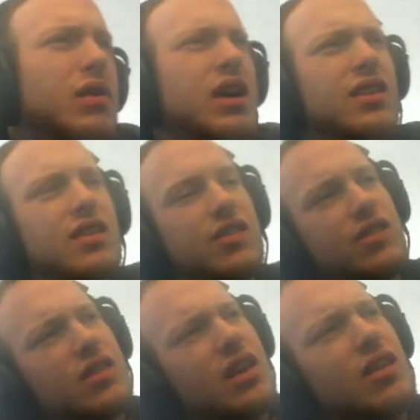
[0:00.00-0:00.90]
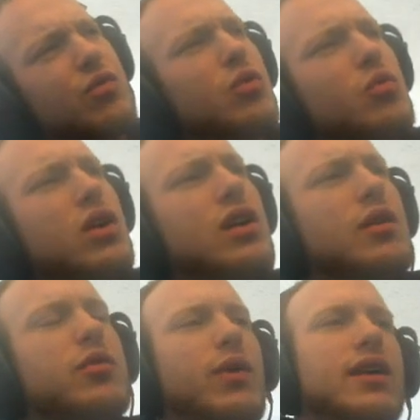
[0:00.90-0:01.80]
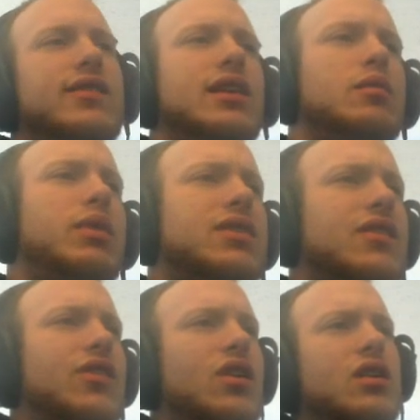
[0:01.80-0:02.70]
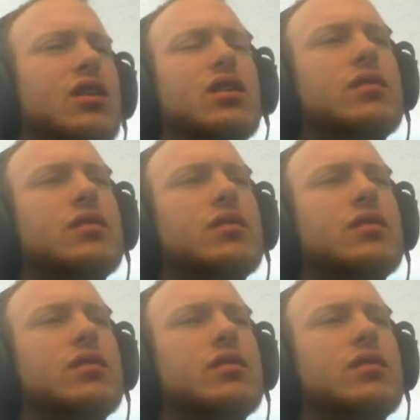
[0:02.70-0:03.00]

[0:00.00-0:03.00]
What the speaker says: Yeah, that's really weird. I'm surprised he didn't bet the turn.